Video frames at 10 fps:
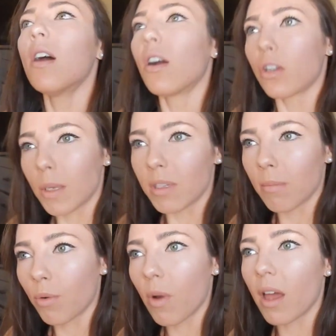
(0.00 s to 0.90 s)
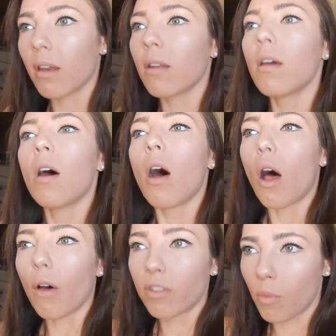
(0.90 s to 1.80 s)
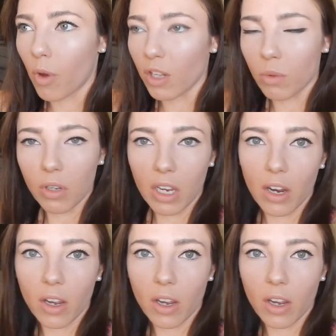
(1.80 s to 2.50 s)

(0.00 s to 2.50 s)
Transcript: Her sleep's number one. All of the boys when they're here